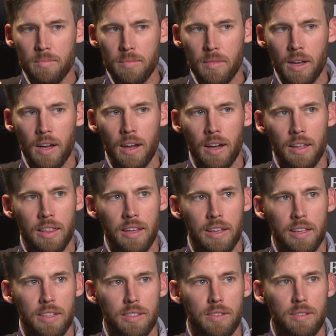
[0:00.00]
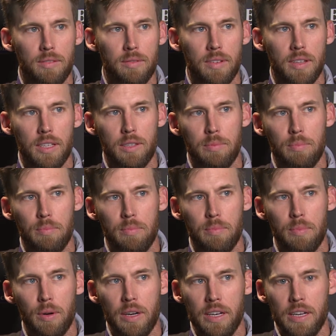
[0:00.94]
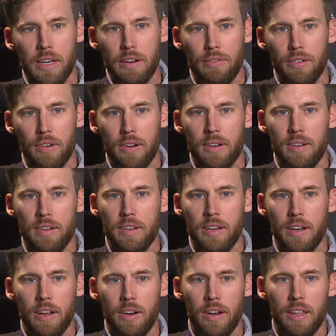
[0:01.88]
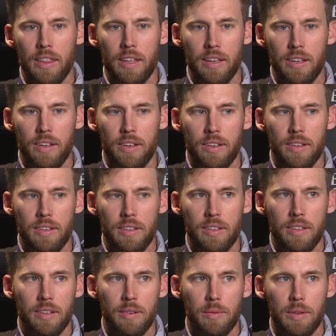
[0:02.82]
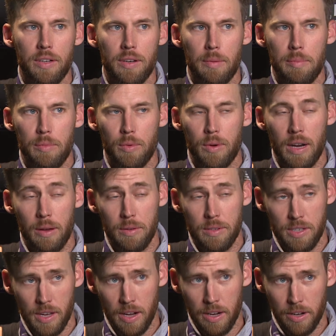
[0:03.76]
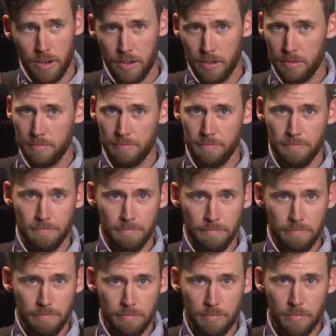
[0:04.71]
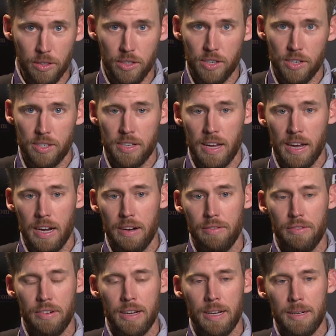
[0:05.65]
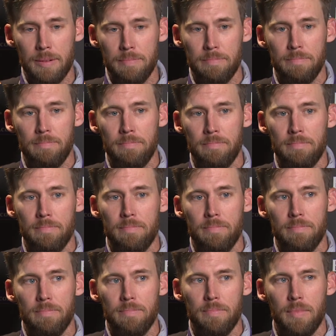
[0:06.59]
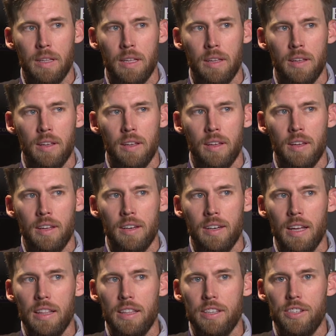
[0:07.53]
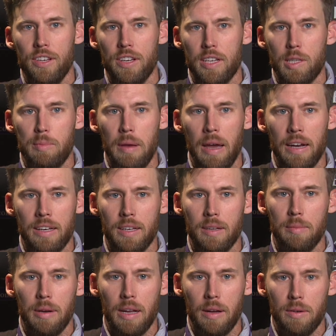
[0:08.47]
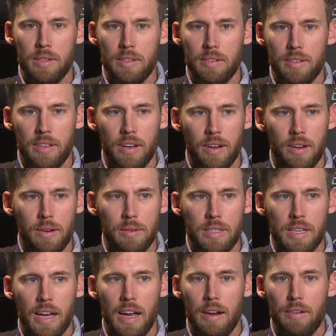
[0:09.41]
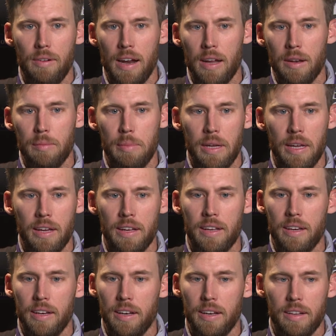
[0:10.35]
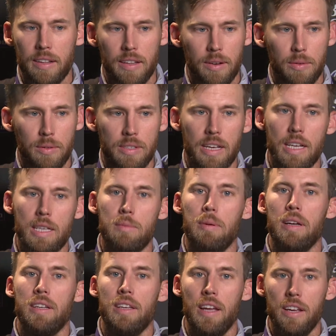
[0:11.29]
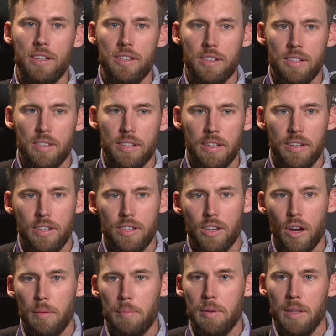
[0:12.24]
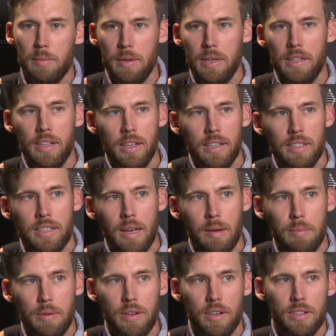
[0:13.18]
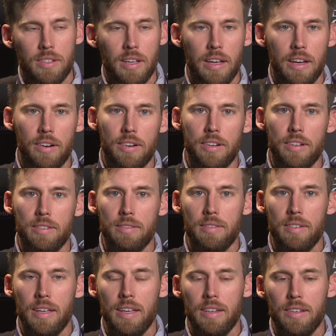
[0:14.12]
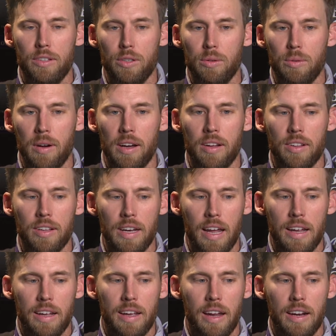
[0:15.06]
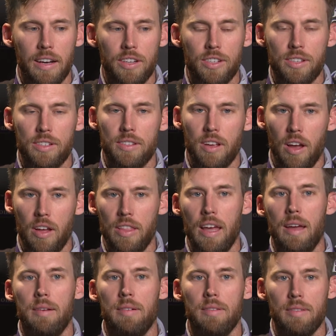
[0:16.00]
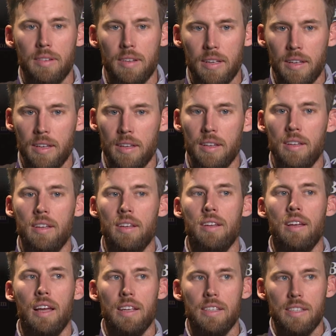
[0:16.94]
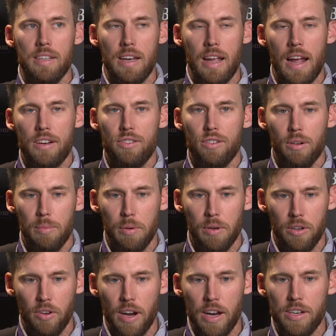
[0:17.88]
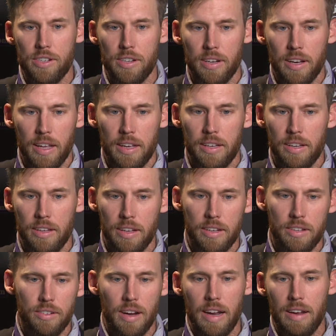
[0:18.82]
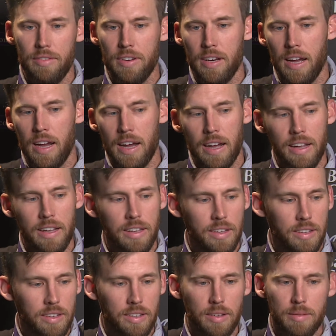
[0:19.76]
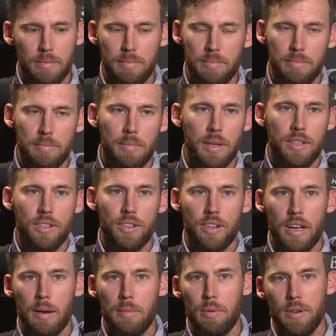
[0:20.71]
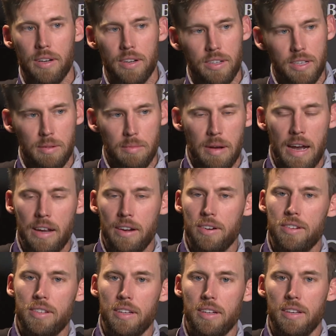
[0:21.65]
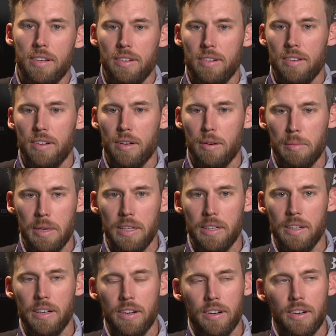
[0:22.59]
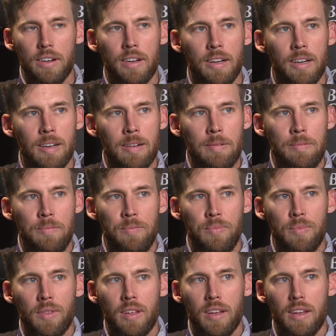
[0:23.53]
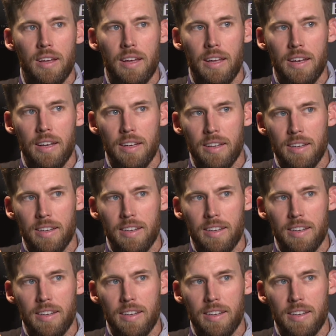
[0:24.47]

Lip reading: Well, I think it's pretty different. You know, I think when I was younger, you just kind of not that you expect it, but I was, you know, I was a high round pick, and there was expectations that you show up in the big leagues a couple years later and do well. And I kind of just saw that as the natural progression. Like, you get drafted high, you pitch your couple years in the minors, and you're a big leaguer. And